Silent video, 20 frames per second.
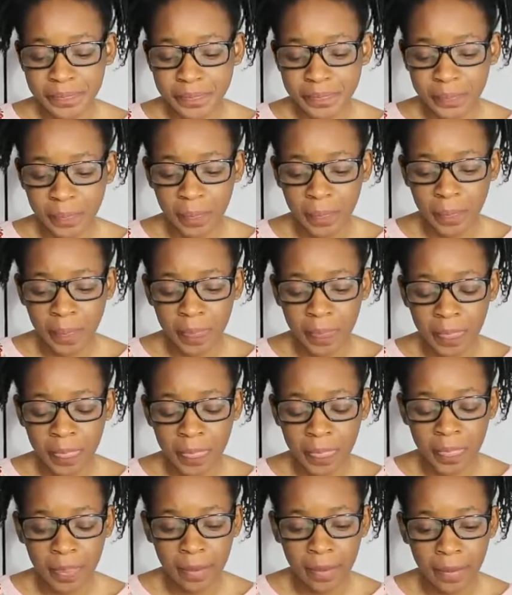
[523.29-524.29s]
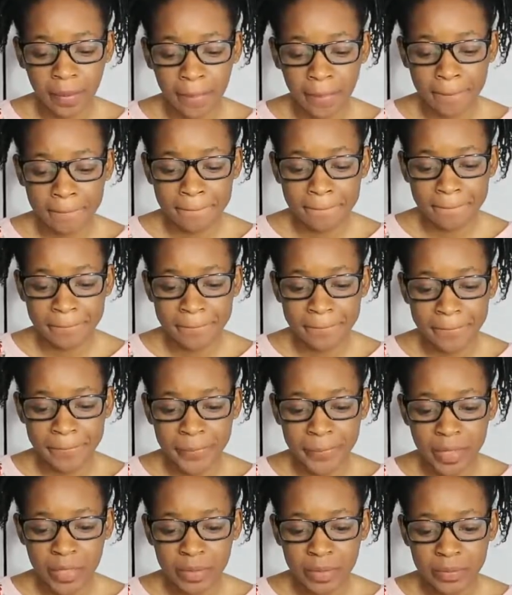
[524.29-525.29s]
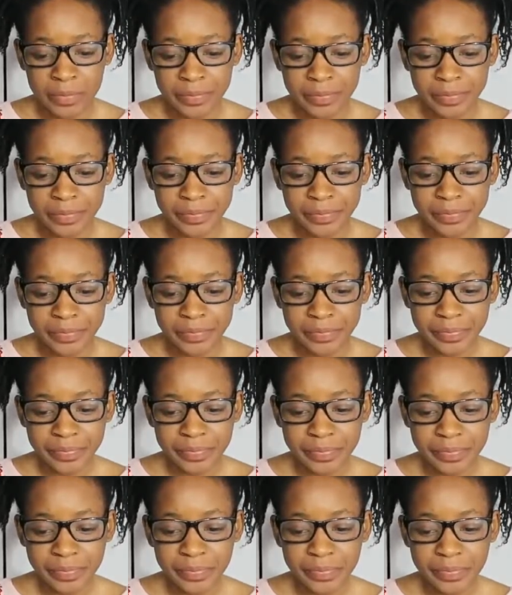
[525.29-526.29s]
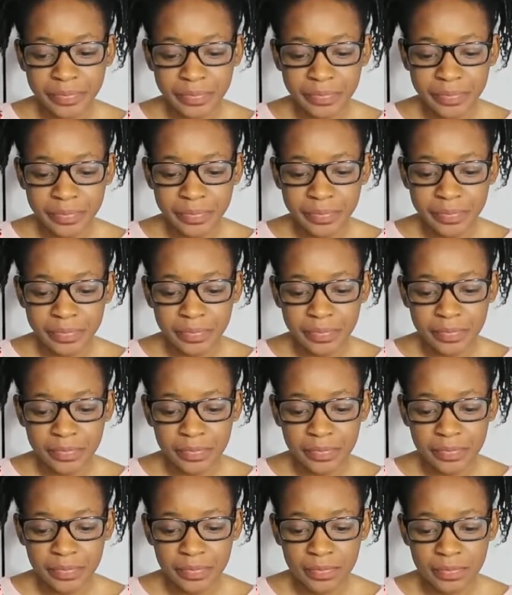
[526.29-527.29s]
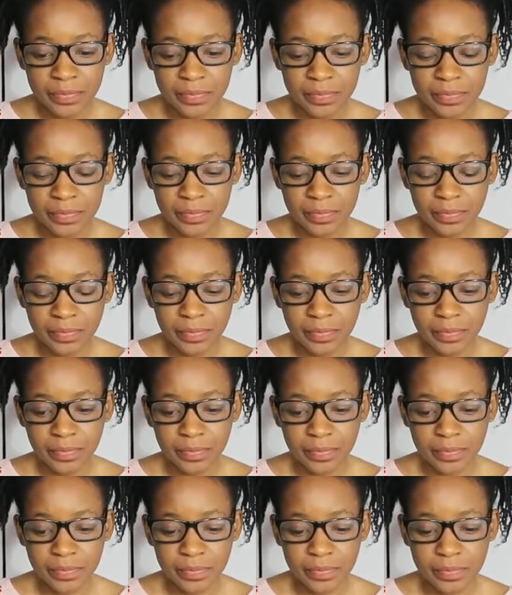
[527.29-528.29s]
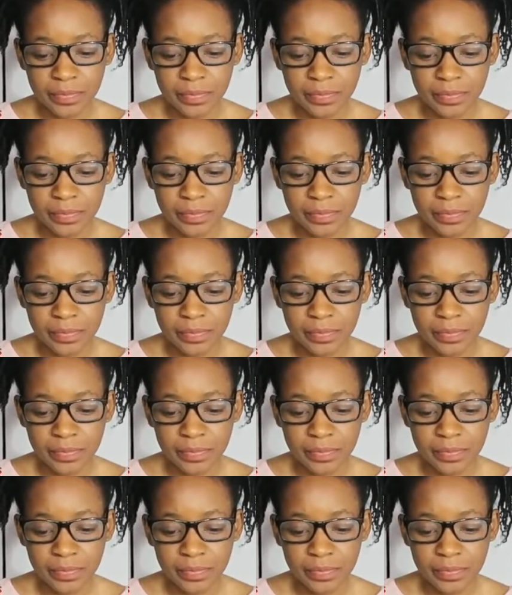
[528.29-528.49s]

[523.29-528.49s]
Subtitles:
[no speech]